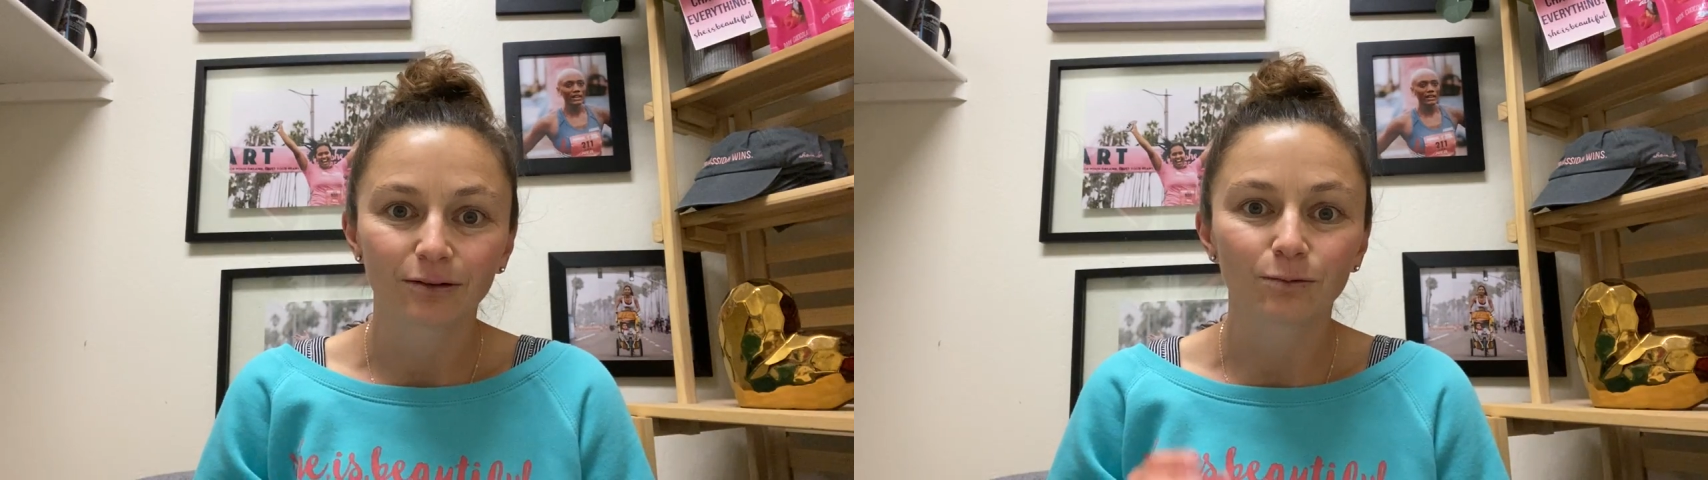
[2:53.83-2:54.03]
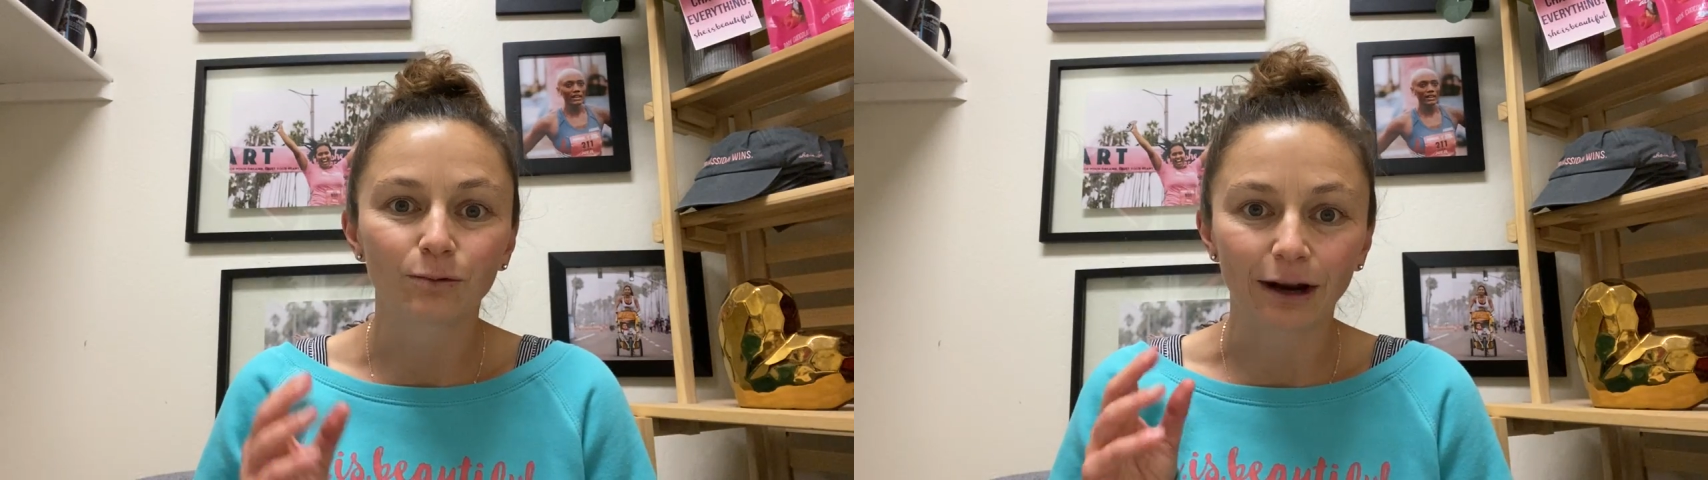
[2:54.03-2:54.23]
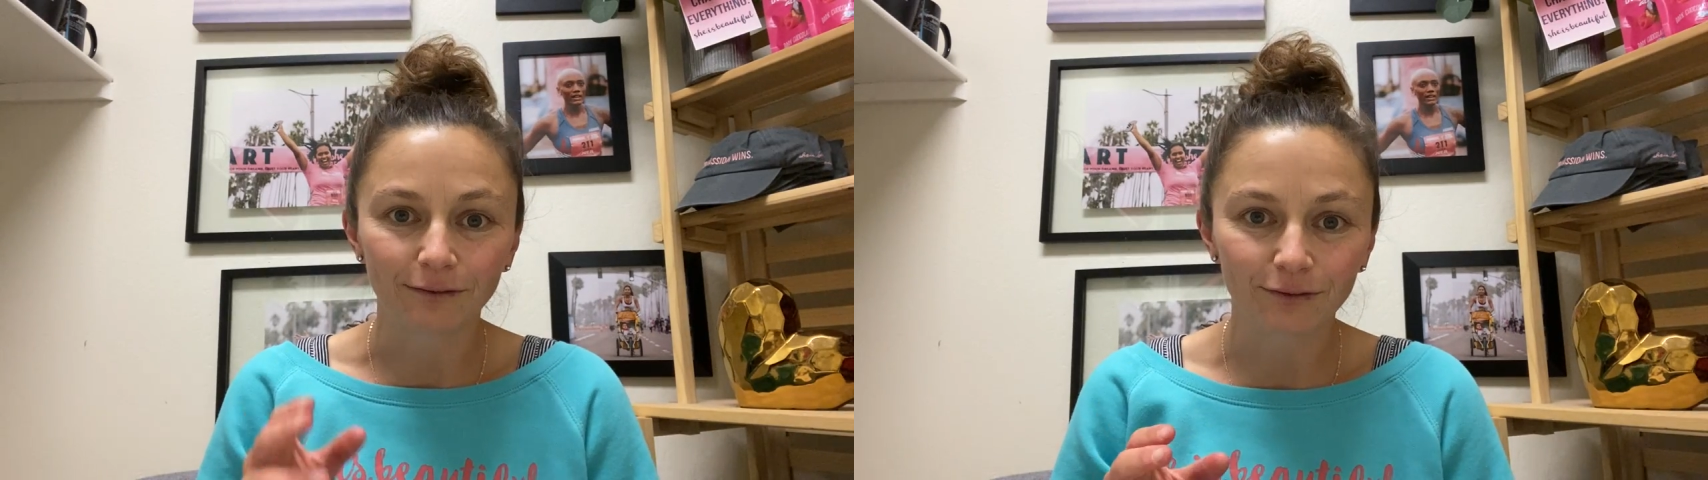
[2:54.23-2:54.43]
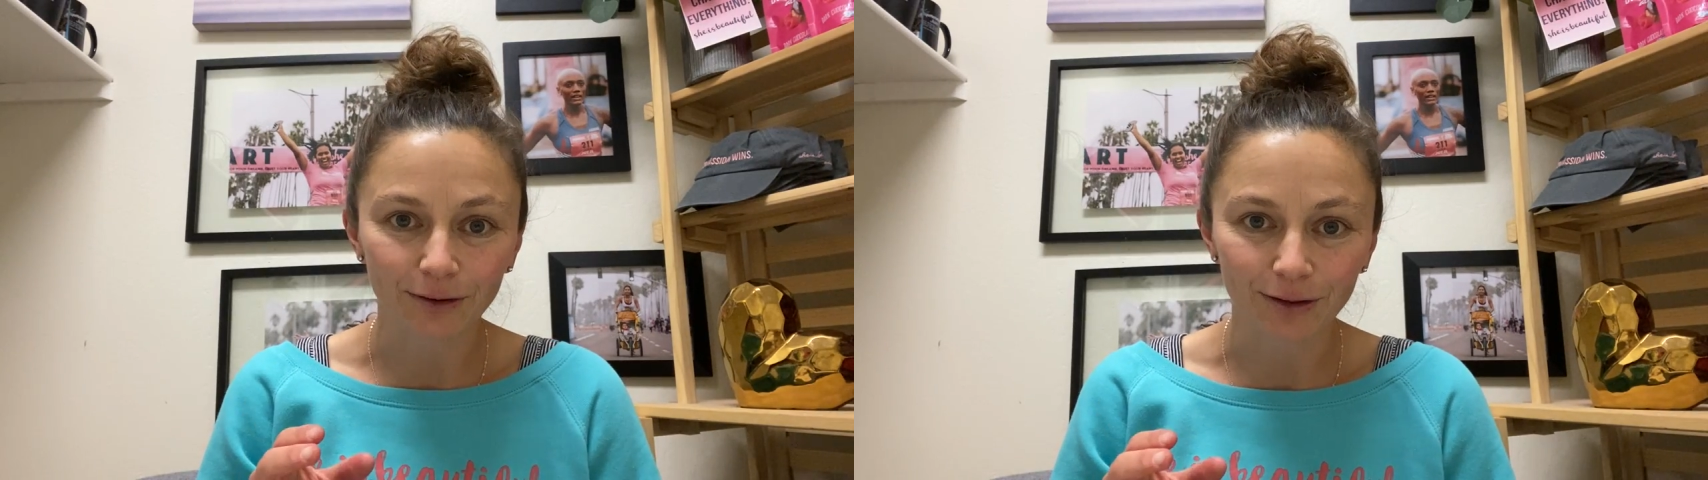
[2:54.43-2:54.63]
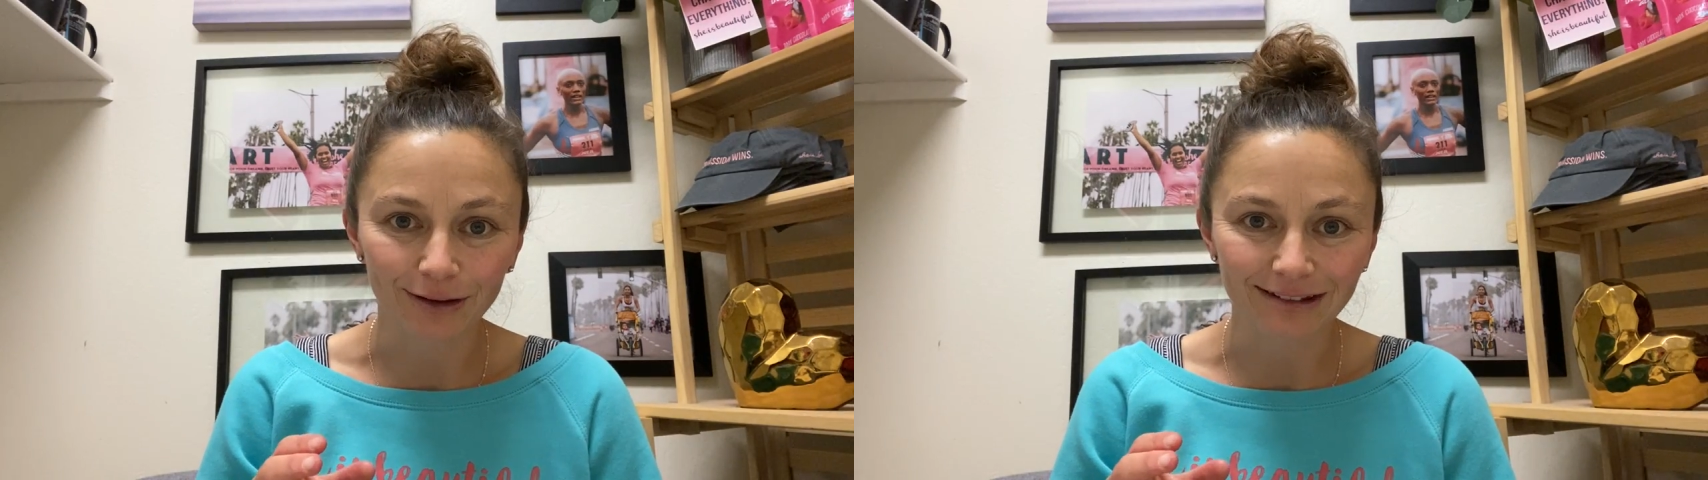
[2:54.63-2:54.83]
run for
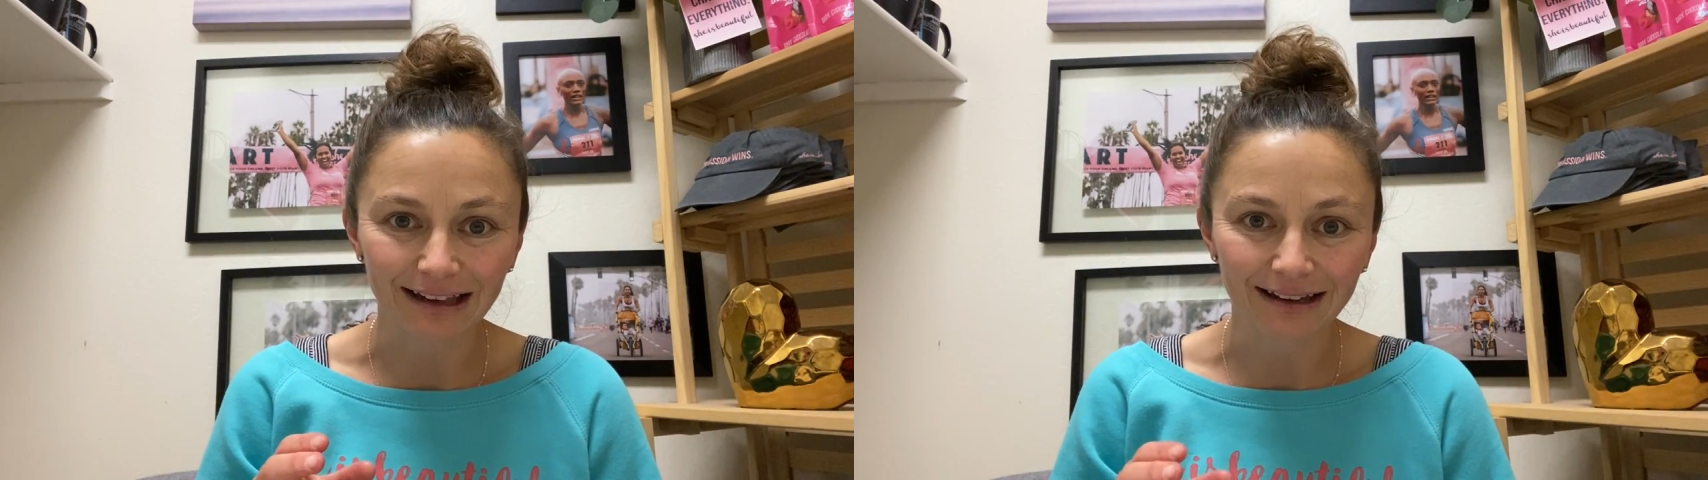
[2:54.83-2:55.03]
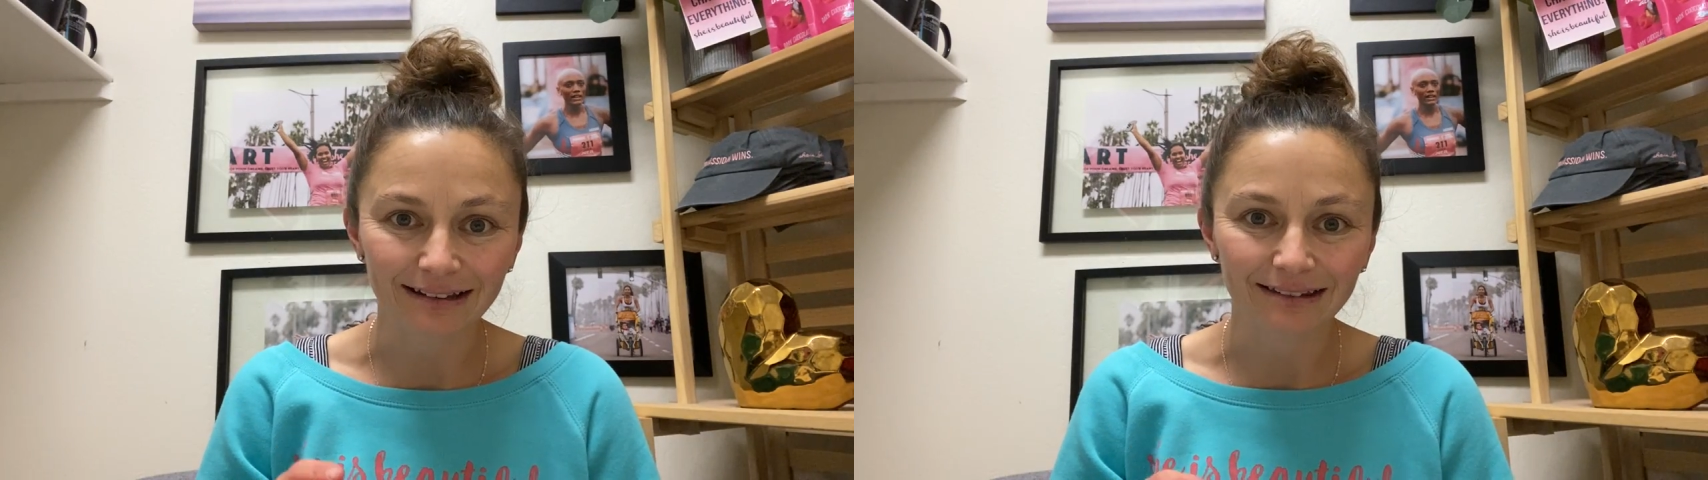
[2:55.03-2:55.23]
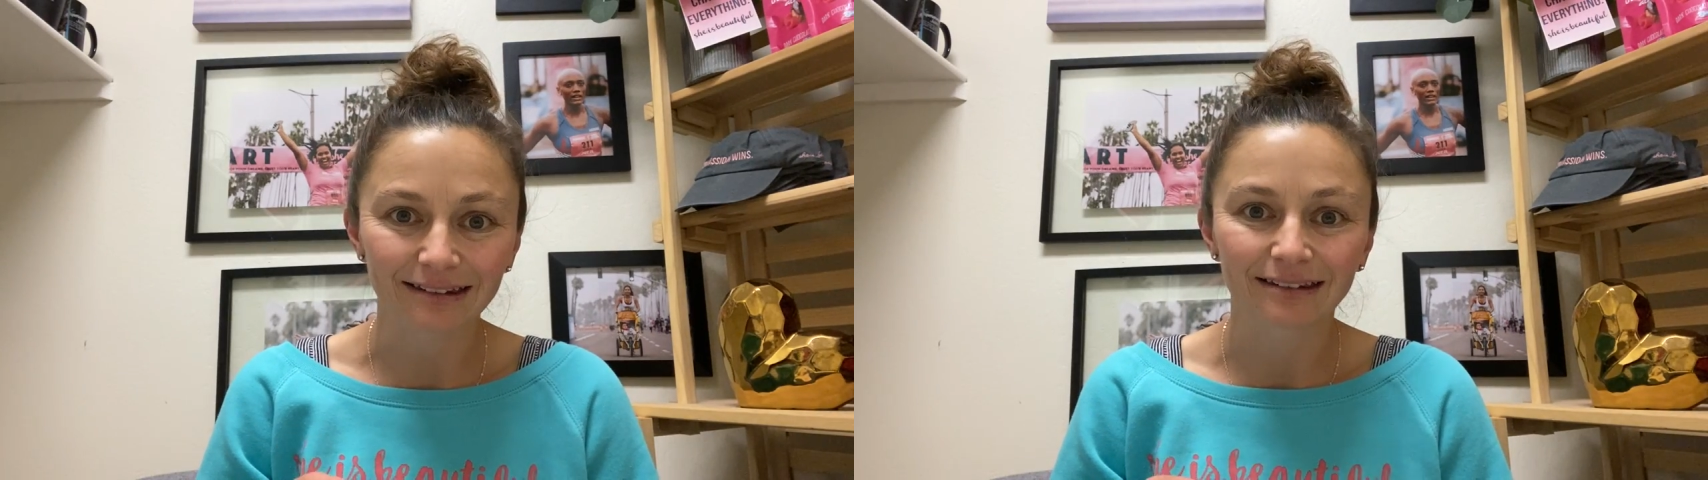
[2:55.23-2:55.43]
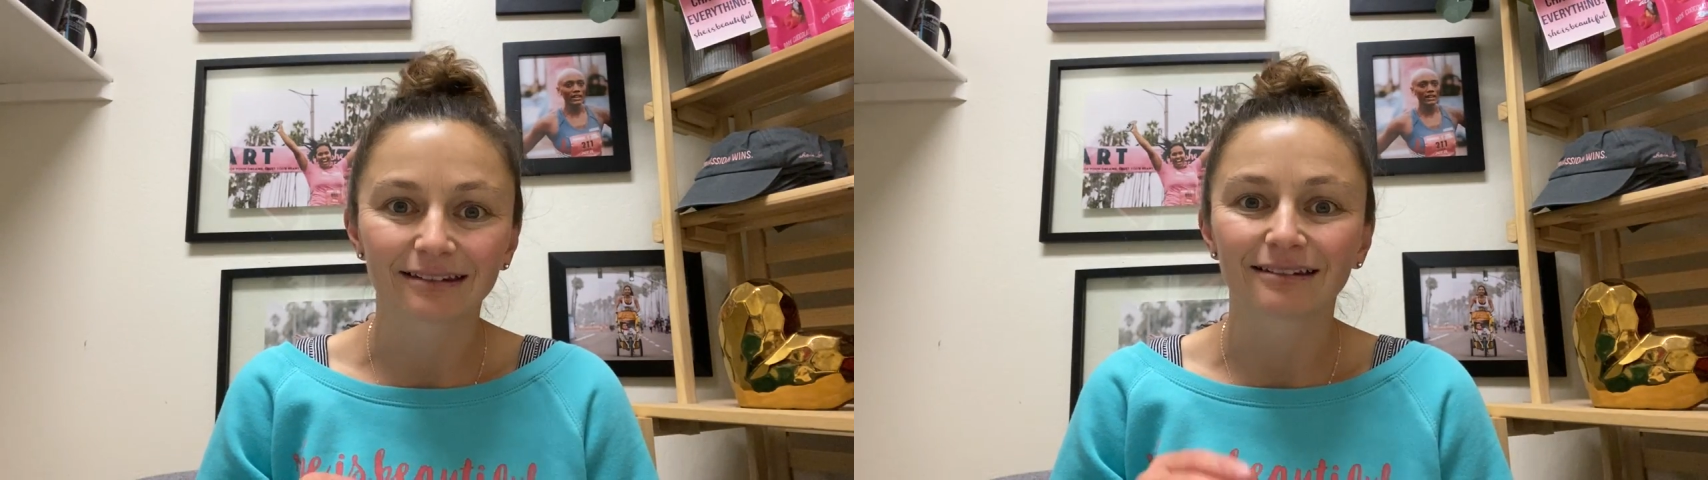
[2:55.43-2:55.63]
30 seconds,